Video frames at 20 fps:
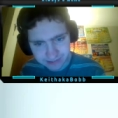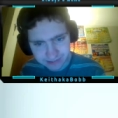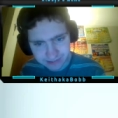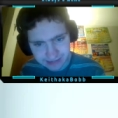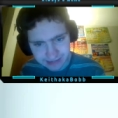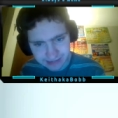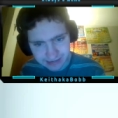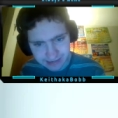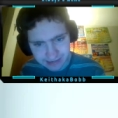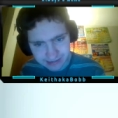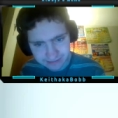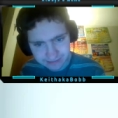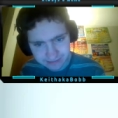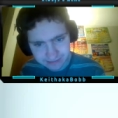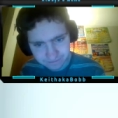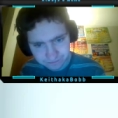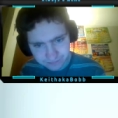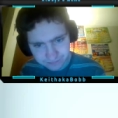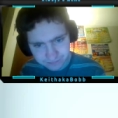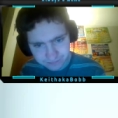I think we
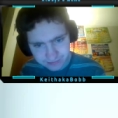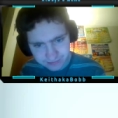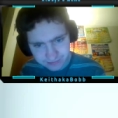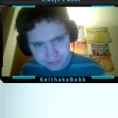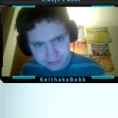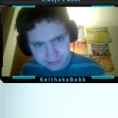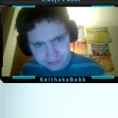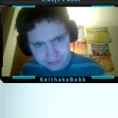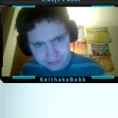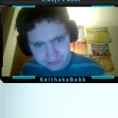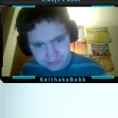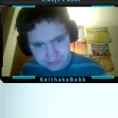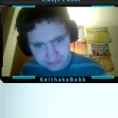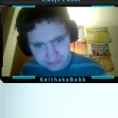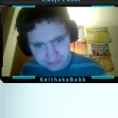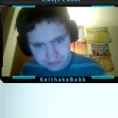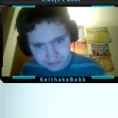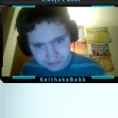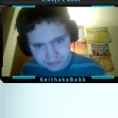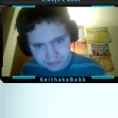learned we need an ad
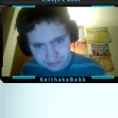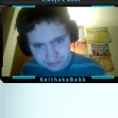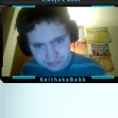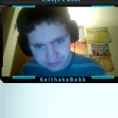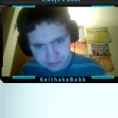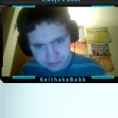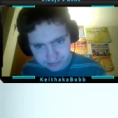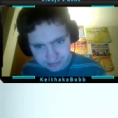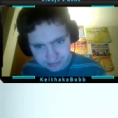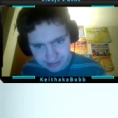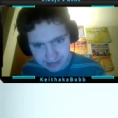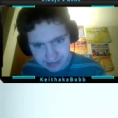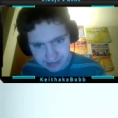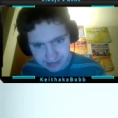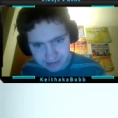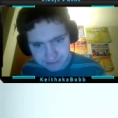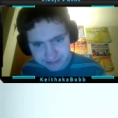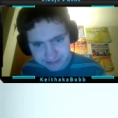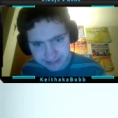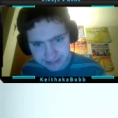blocker when we play this. Uh,
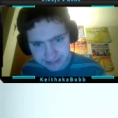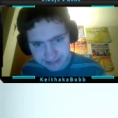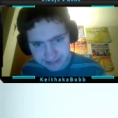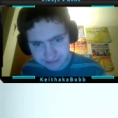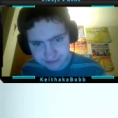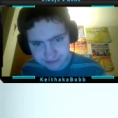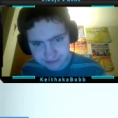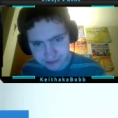I'm a king,